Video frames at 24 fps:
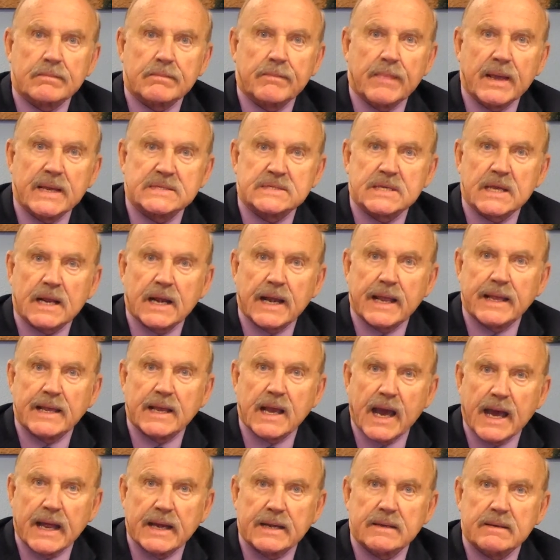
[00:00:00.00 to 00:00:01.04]
basically
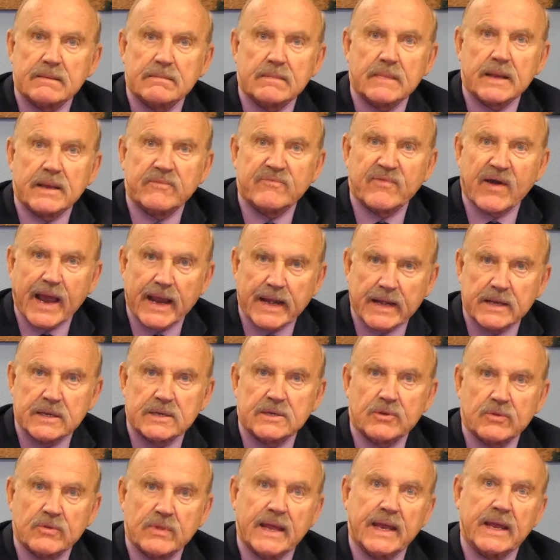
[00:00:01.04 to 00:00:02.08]
got invited
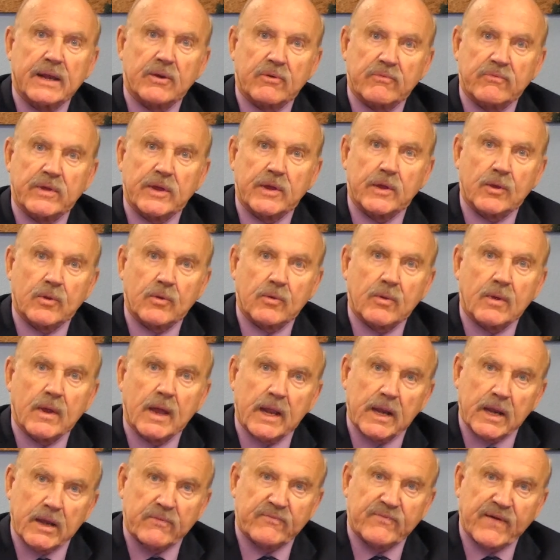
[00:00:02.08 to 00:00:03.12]
to the interview.
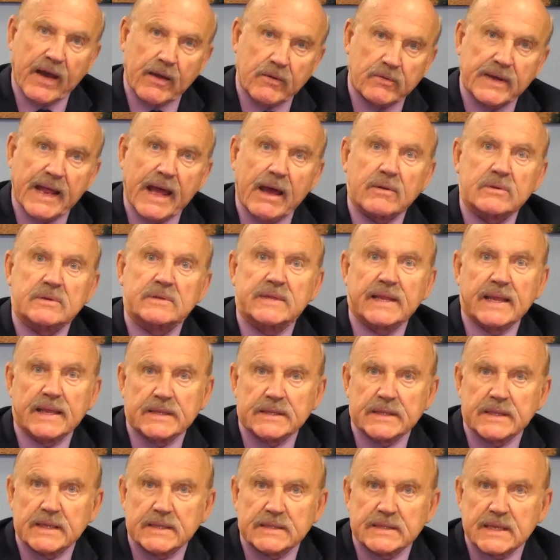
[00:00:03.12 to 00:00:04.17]
Found out
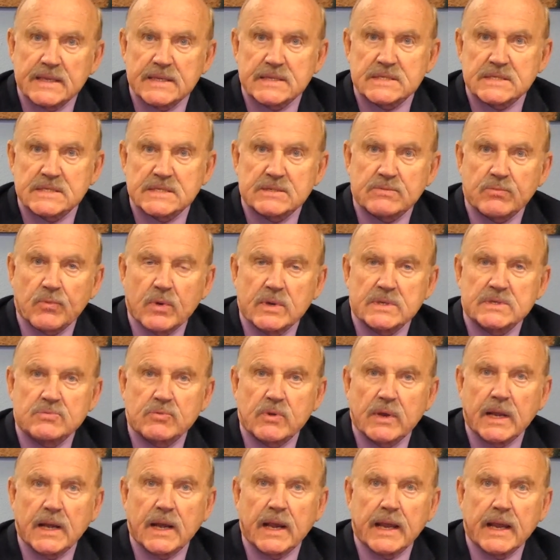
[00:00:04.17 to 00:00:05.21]
then that this was
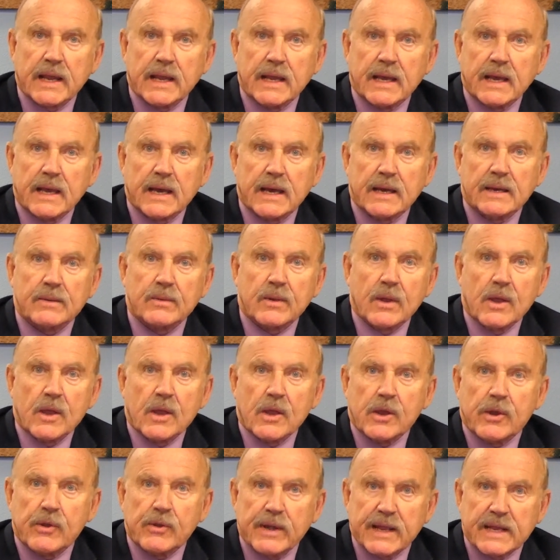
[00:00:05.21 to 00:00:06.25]
really a
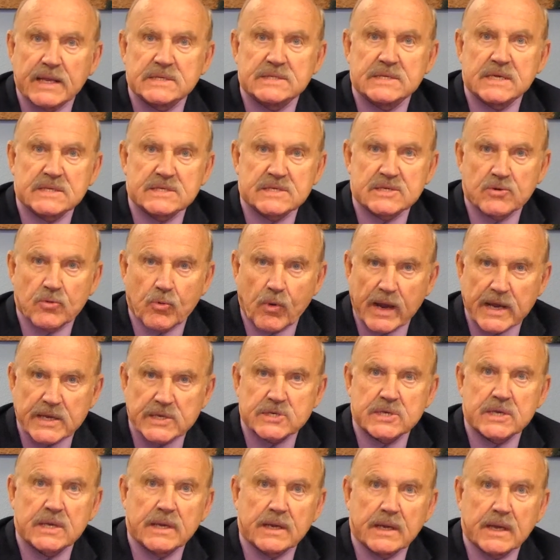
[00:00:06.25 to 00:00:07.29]
unique
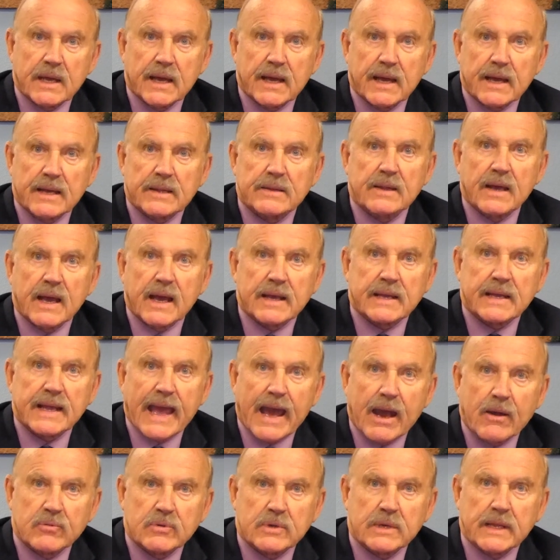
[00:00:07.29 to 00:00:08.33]
situation. A
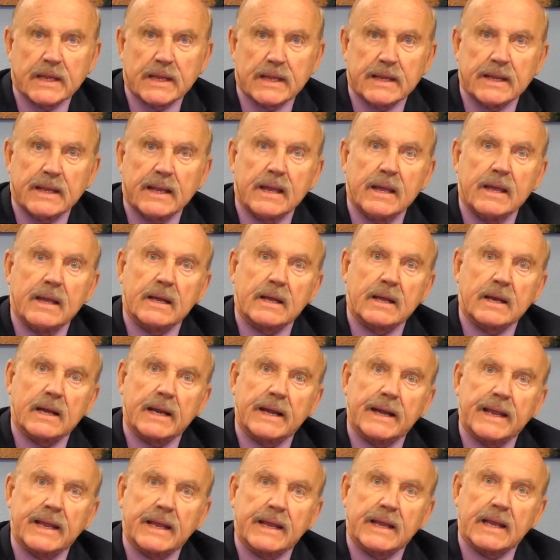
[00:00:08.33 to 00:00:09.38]
county
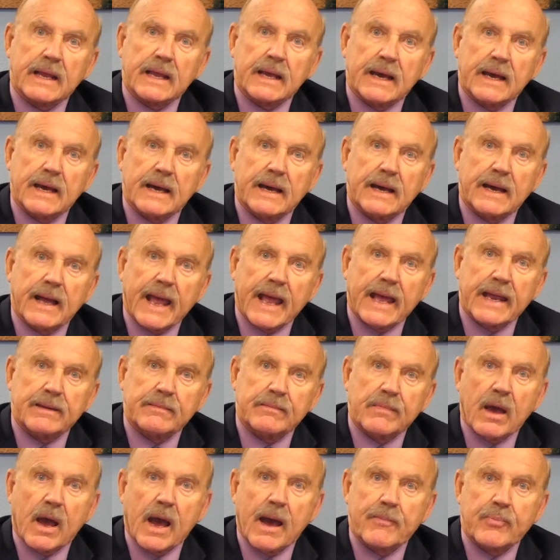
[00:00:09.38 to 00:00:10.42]
clinic had
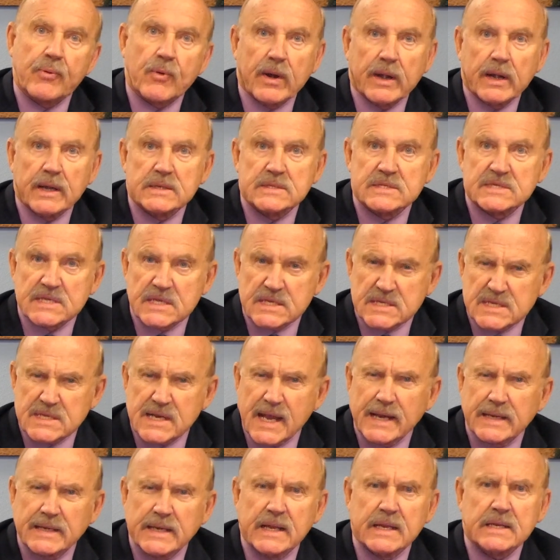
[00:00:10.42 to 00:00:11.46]
operated since
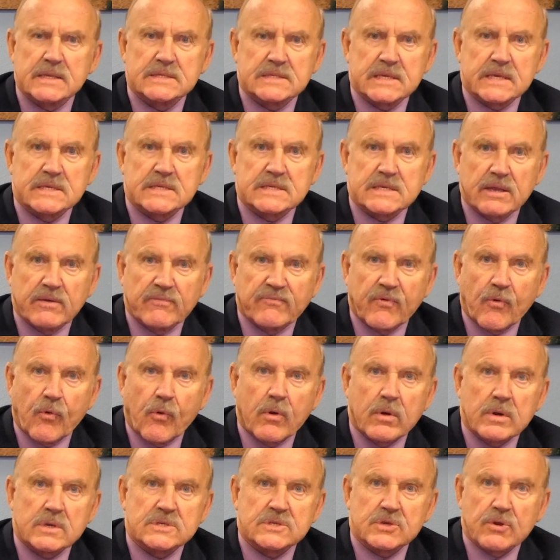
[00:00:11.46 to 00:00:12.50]

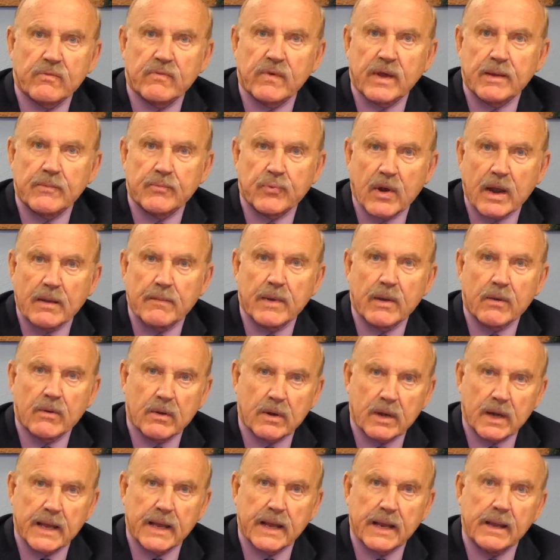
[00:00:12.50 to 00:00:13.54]
1964, serving
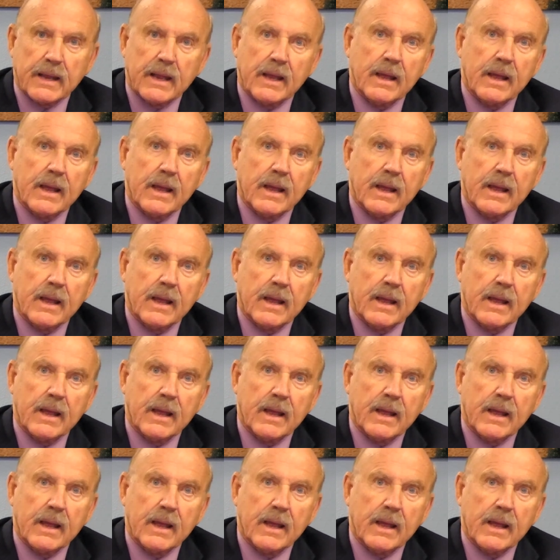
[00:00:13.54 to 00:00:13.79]
primarily